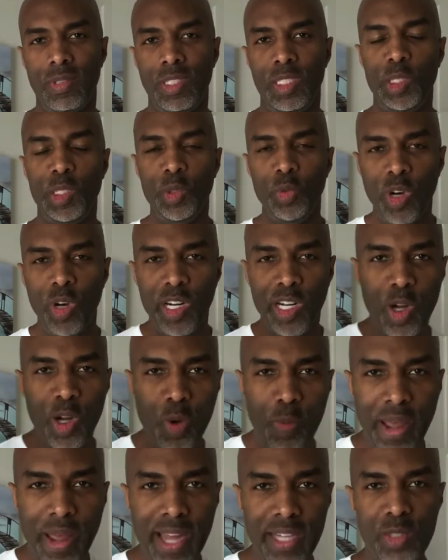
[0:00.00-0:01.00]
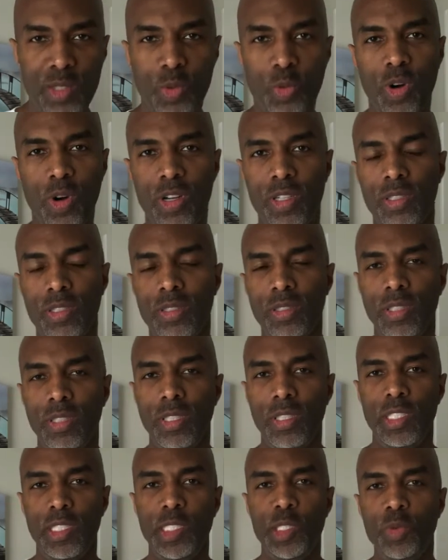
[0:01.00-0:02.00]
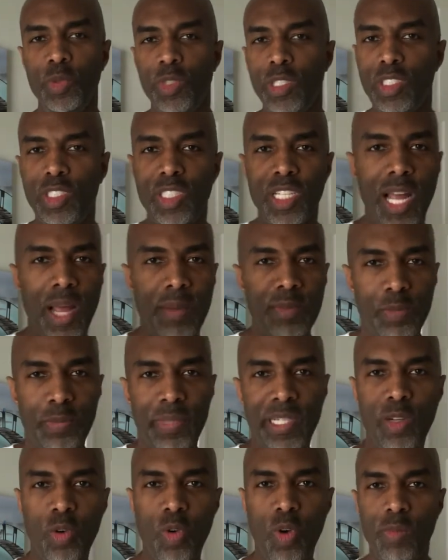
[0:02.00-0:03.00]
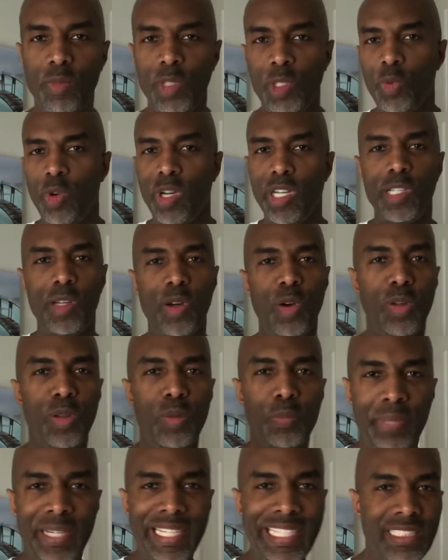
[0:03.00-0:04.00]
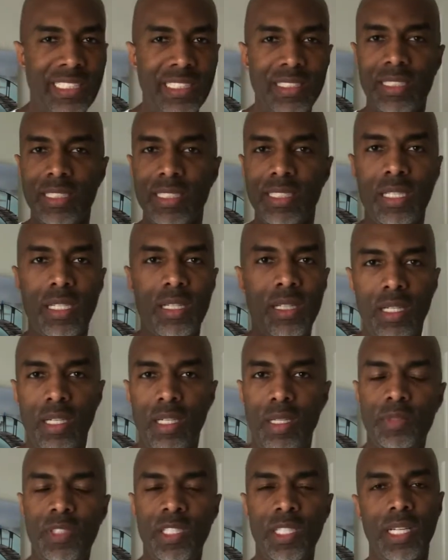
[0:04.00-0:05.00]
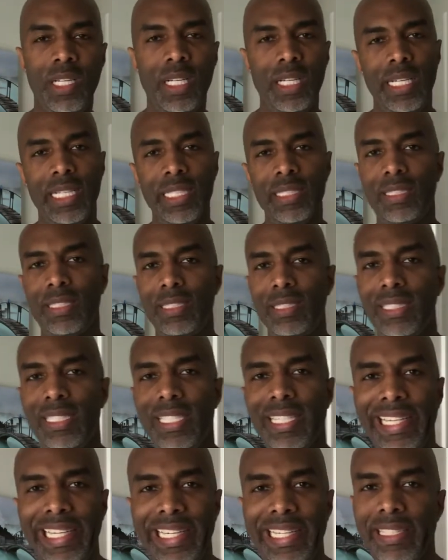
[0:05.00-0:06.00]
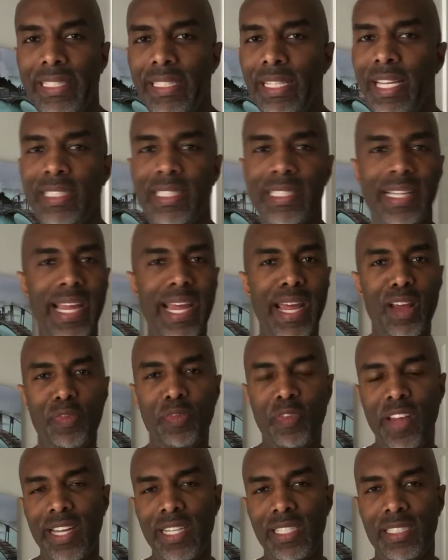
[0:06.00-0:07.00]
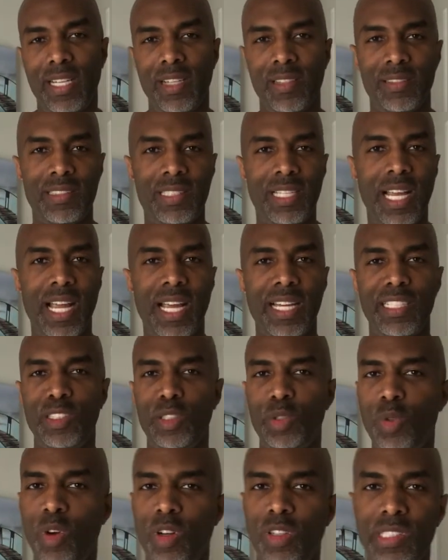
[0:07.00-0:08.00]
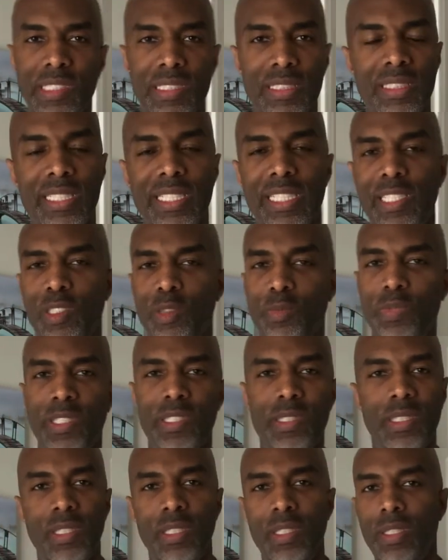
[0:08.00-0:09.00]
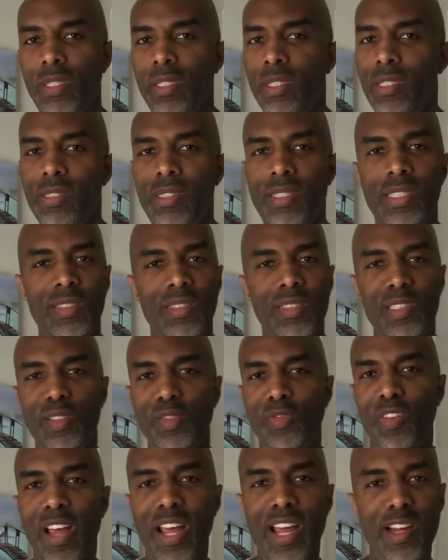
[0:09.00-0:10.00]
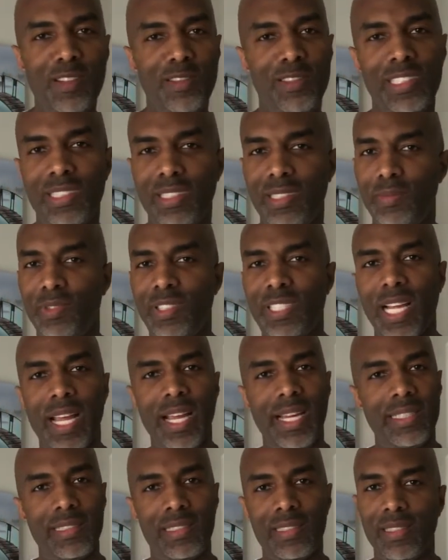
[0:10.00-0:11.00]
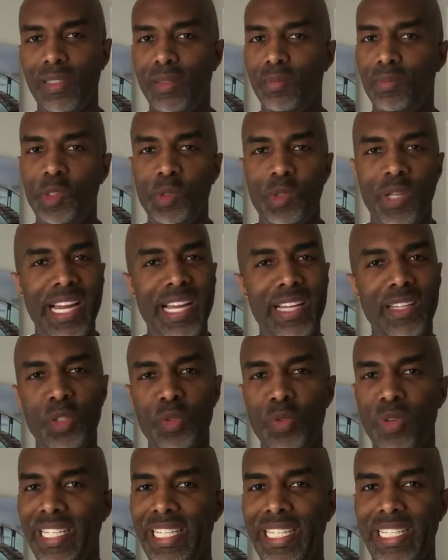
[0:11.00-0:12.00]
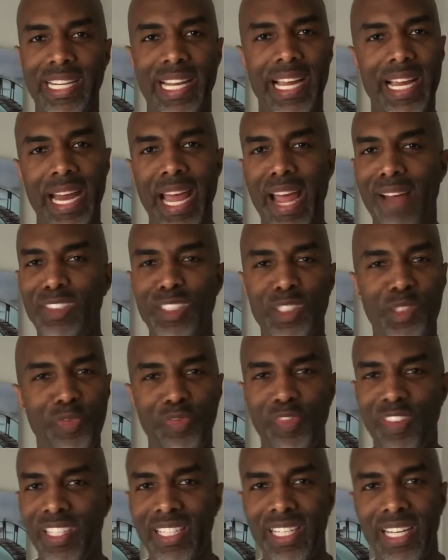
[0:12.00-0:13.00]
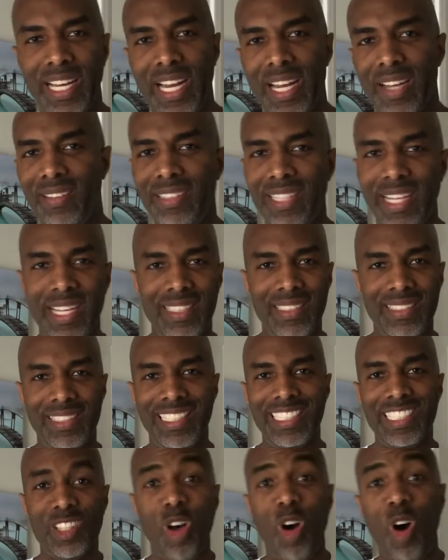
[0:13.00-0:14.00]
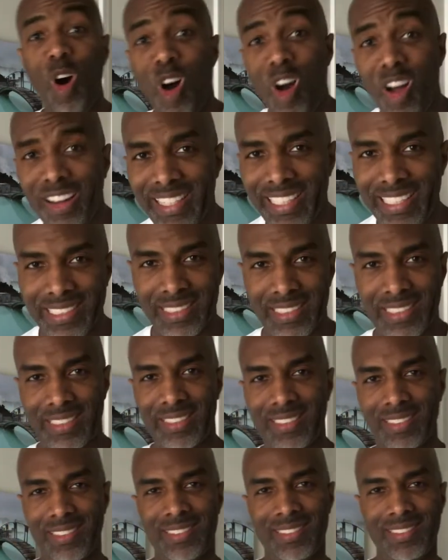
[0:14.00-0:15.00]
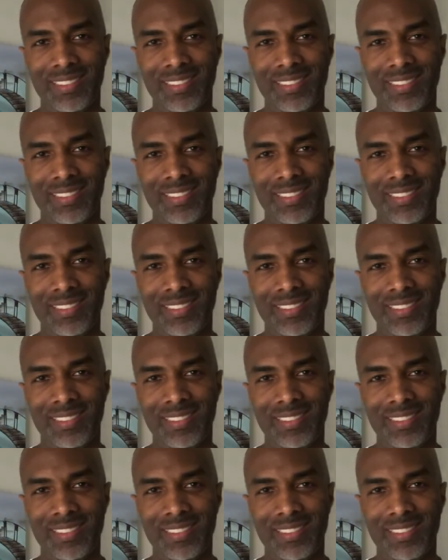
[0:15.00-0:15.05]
You want to go back to work. You want jobs to be normal. You want to go to the beach and to the clubs and to eat at the cafes outside and do all these things. But until this virus subsides some, you can't do any of that. Haven't you figured that out yet? It's August.